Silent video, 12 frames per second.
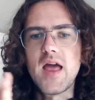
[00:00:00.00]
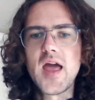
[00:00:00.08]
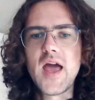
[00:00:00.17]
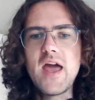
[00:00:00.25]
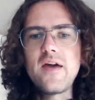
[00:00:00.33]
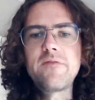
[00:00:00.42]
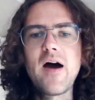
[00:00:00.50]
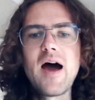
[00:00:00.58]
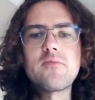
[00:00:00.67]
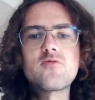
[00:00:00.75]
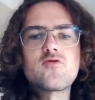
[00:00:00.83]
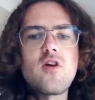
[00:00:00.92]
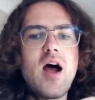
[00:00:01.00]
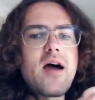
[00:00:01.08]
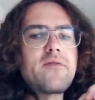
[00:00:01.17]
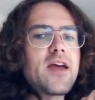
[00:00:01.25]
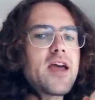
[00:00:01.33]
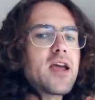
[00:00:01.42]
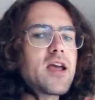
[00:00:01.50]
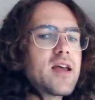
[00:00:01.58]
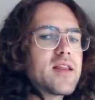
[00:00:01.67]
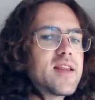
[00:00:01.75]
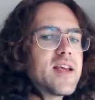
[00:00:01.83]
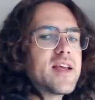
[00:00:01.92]
If I'm driving
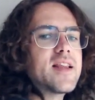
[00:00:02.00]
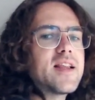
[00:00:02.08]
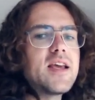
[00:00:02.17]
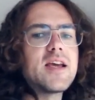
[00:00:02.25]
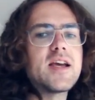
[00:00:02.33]
60